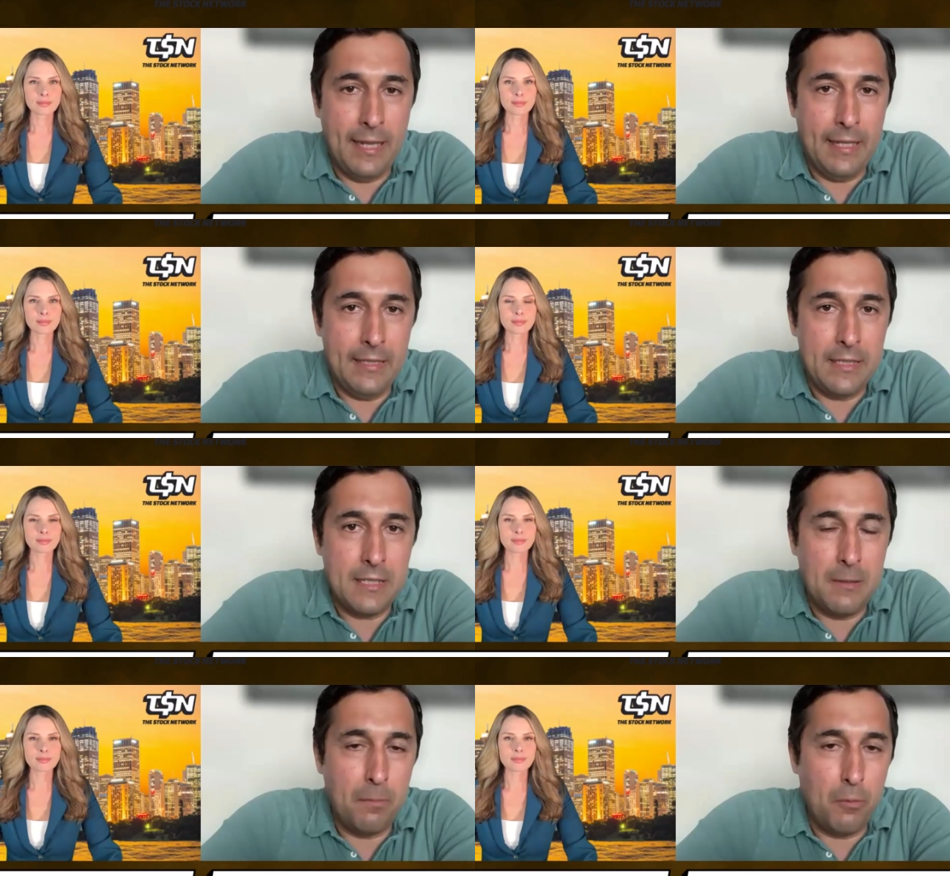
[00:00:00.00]
Speaker 1: And
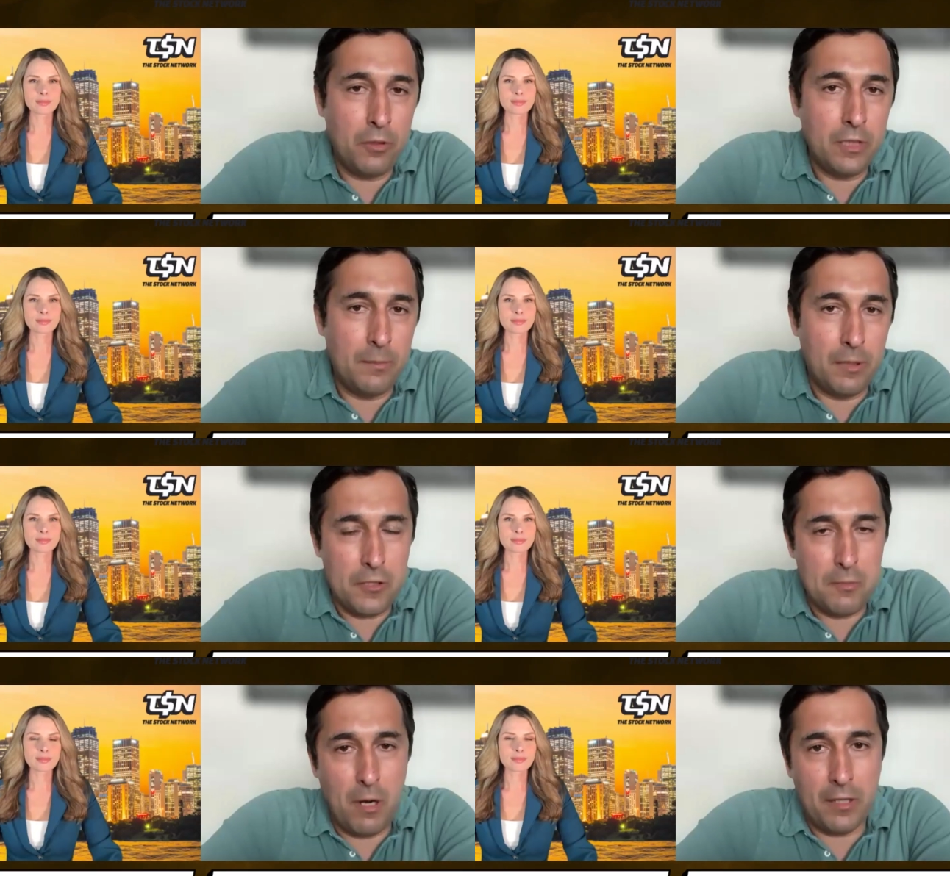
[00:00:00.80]
importantly,
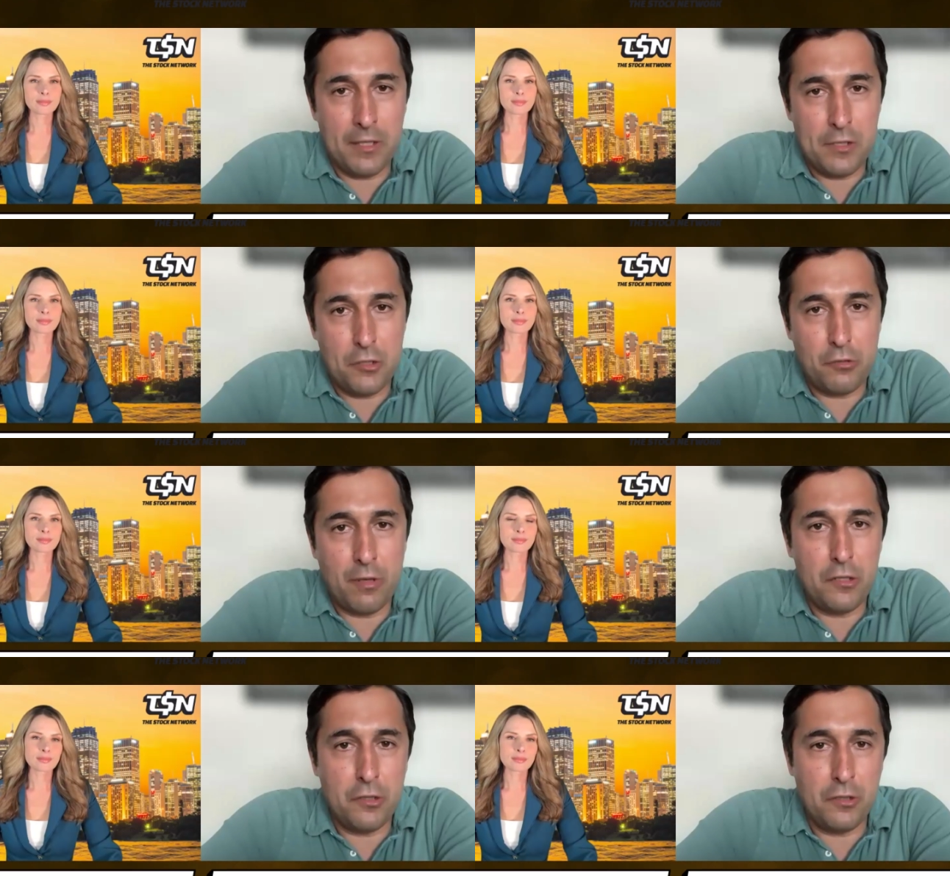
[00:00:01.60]
because market
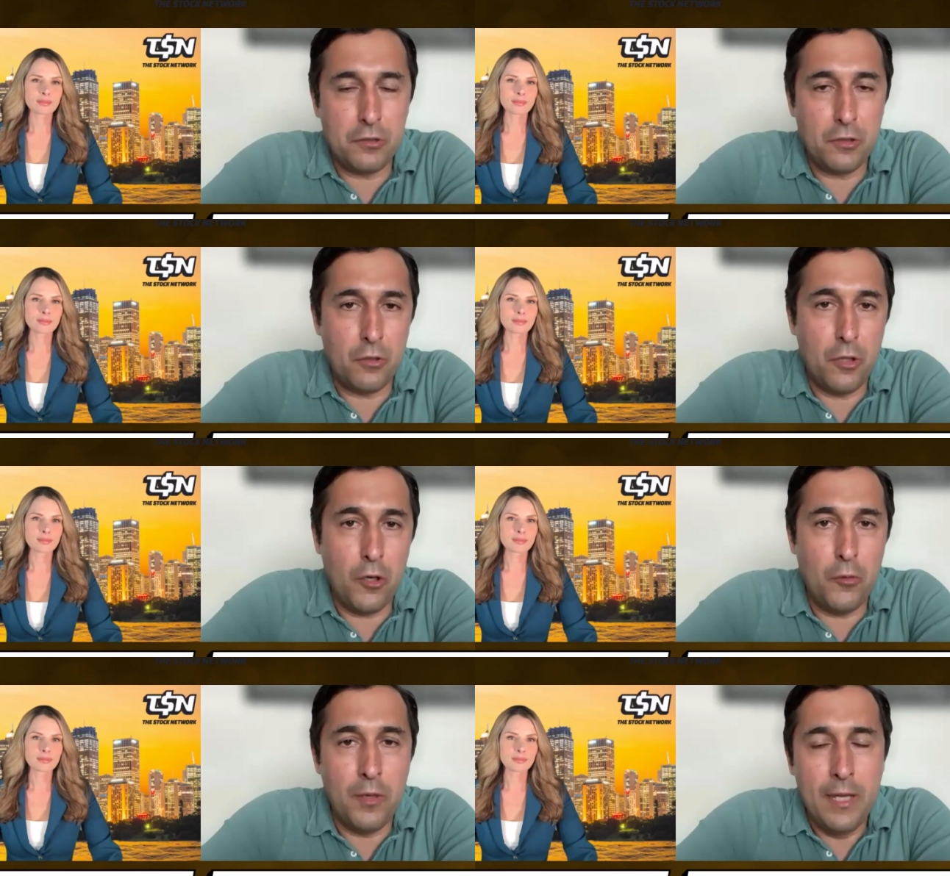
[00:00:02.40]
saturation is so
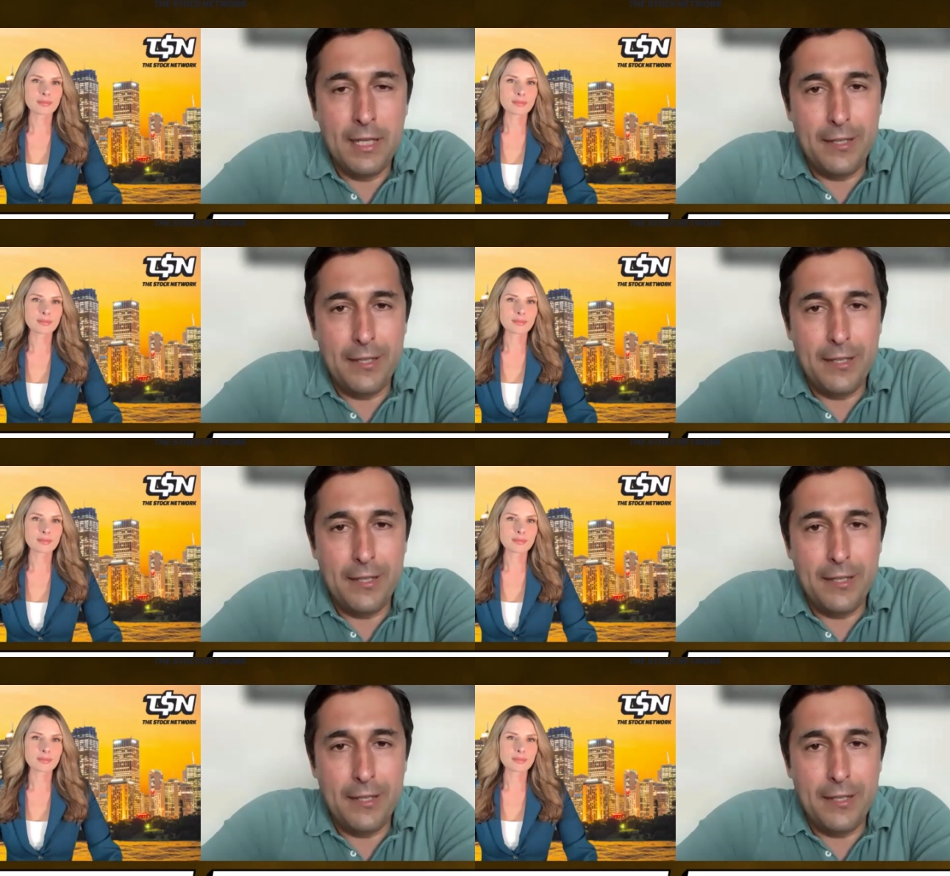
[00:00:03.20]
low,